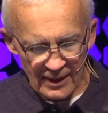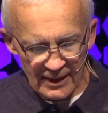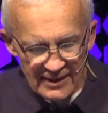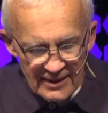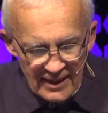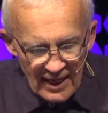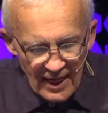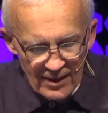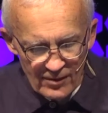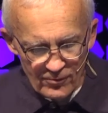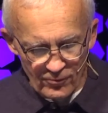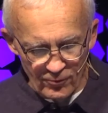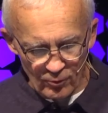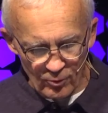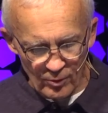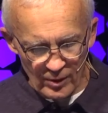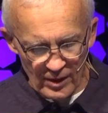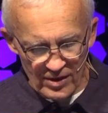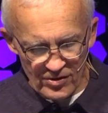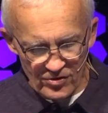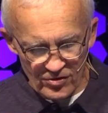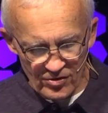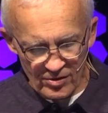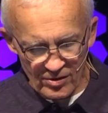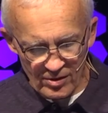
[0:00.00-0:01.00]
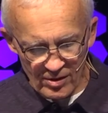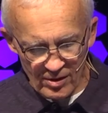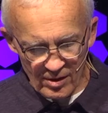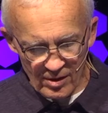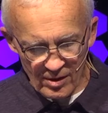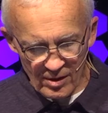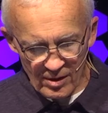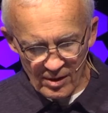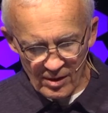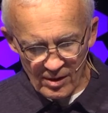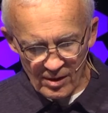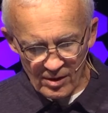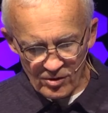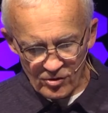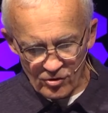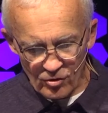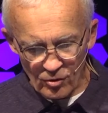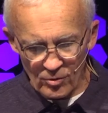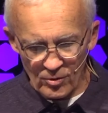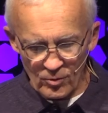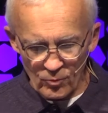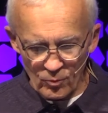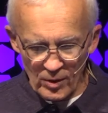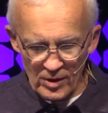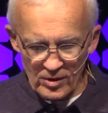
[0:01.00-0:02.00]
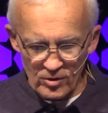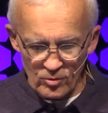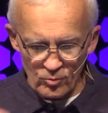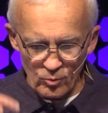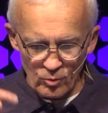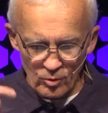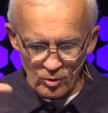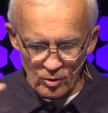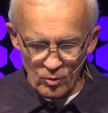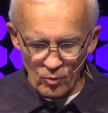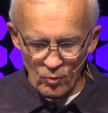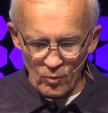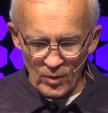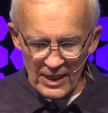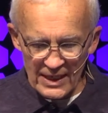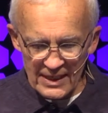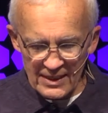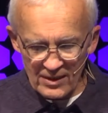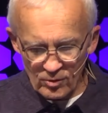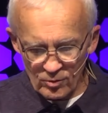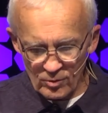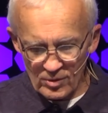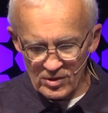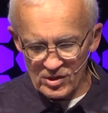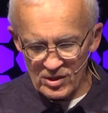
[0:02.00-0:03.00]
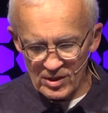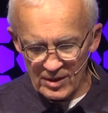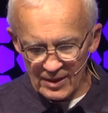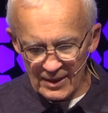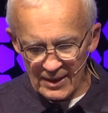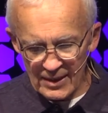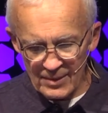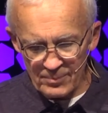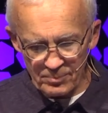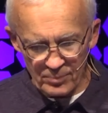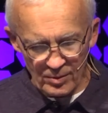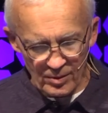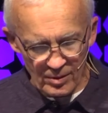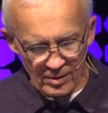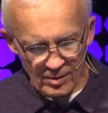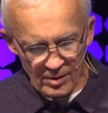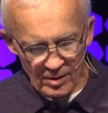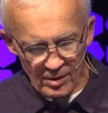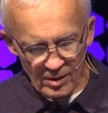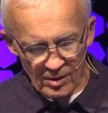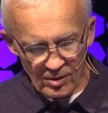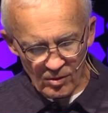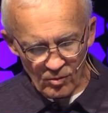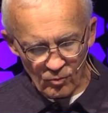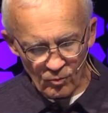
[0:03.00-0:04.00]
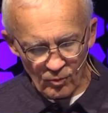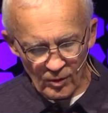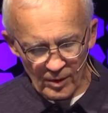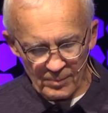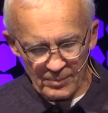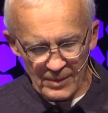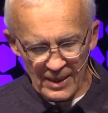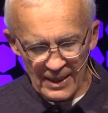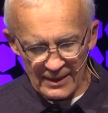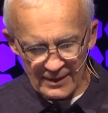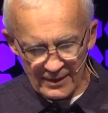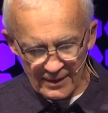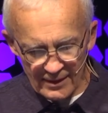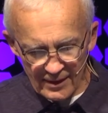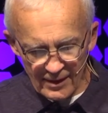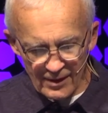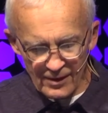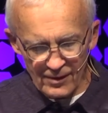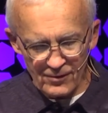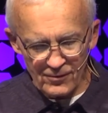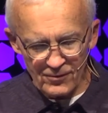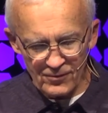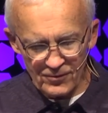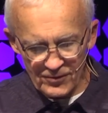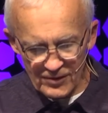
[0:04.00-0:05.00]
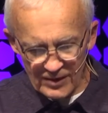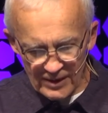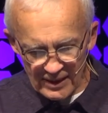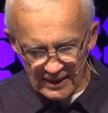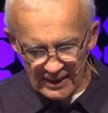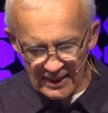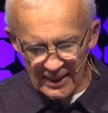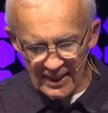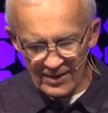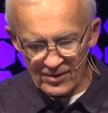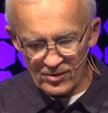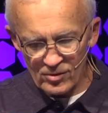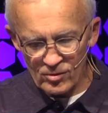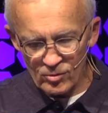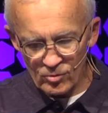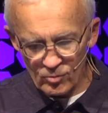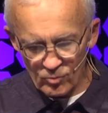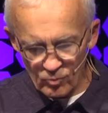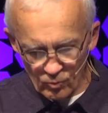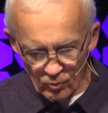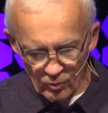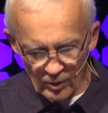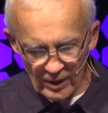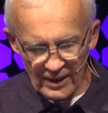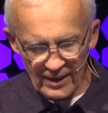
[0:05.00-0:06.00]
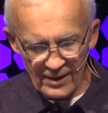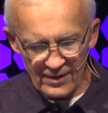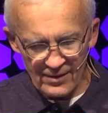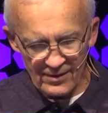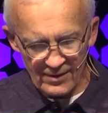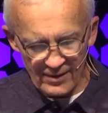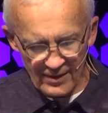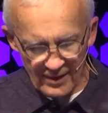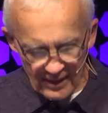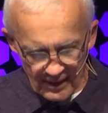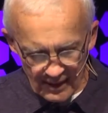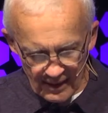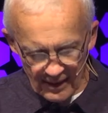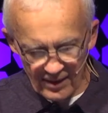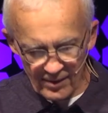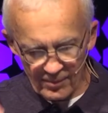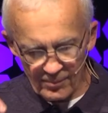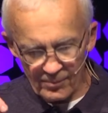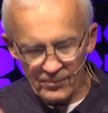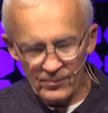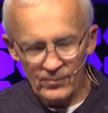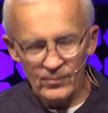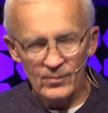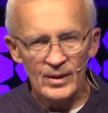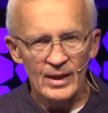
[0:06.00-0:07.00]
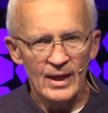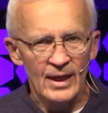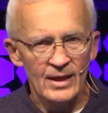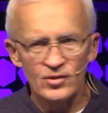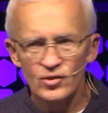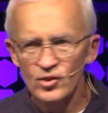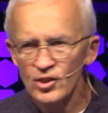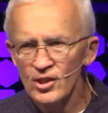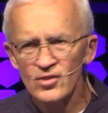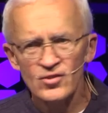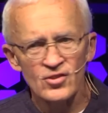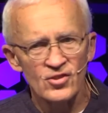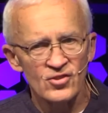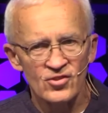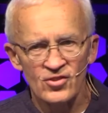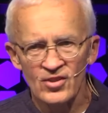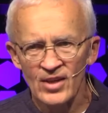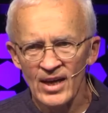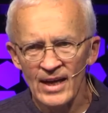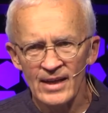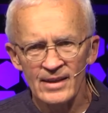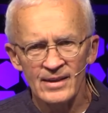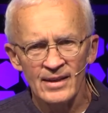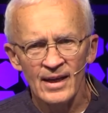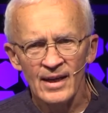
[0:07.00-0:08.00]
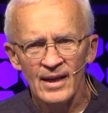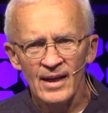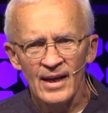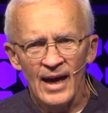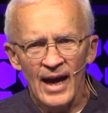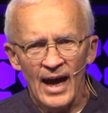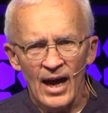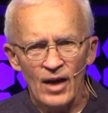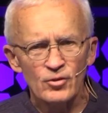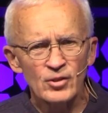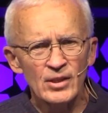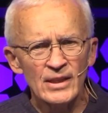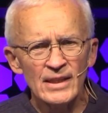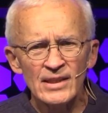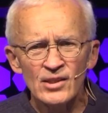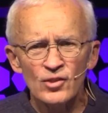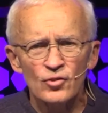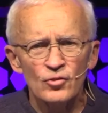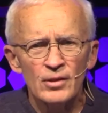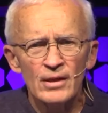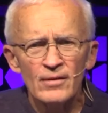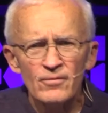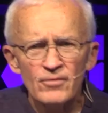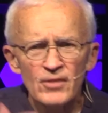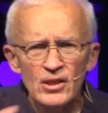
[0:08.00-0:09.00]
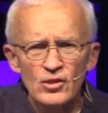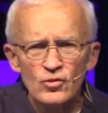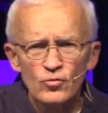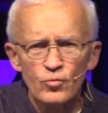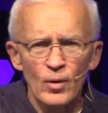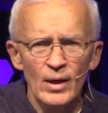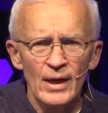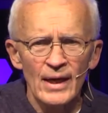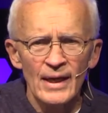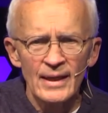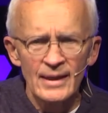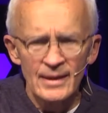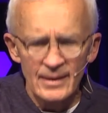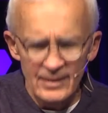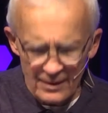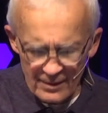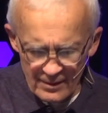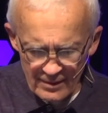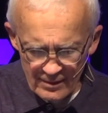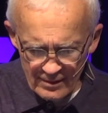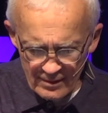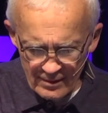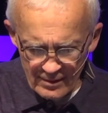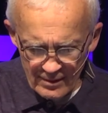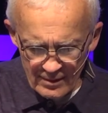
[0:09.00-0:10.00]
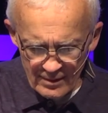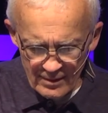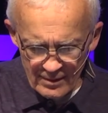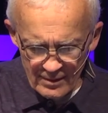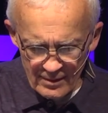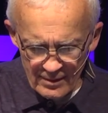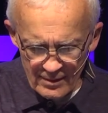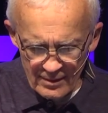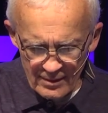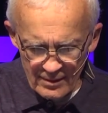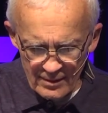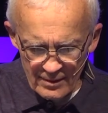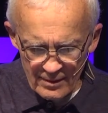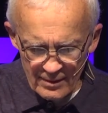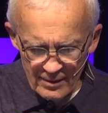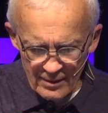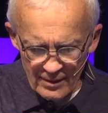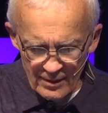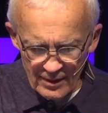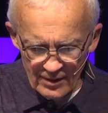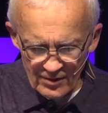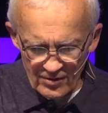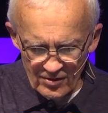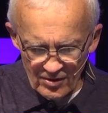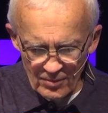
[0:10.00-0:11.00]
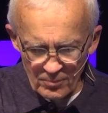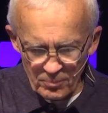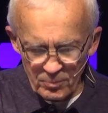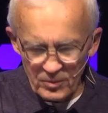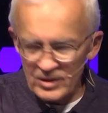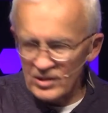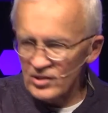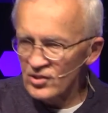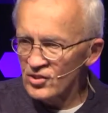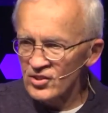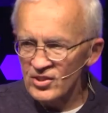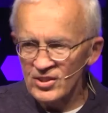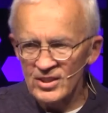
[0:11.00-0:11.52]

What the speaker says: He died for us, so that whether we're awake or asleep, we may live together with him. And Jesus said, how can you live this way? He simply